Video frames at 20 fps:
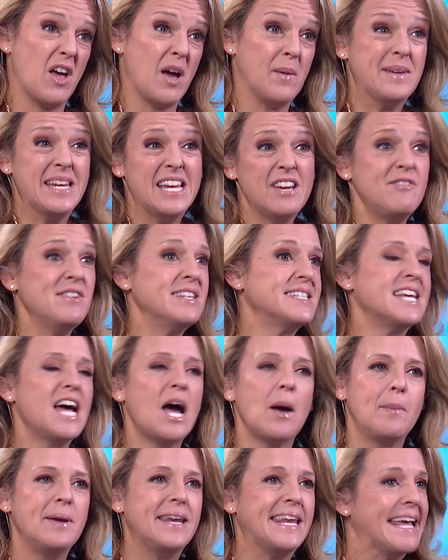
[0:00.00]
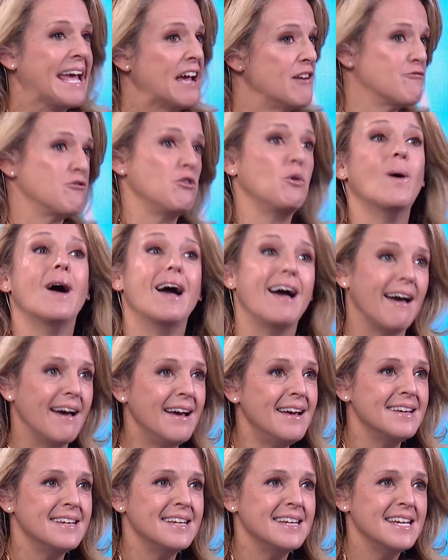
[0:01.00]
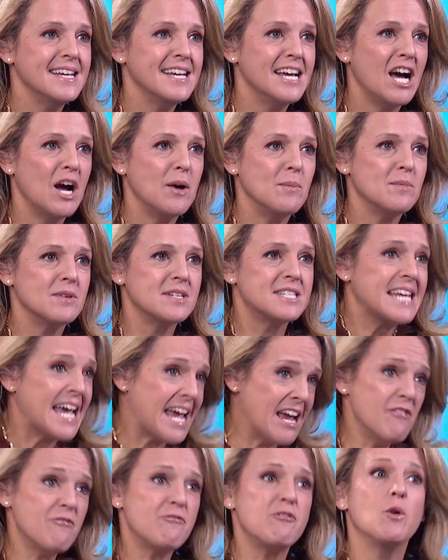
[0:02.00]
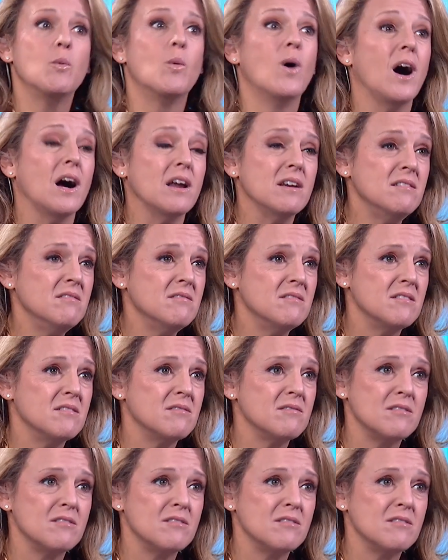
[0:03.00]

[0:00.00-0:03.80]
I mean, if it's happening everywhere, to everyone,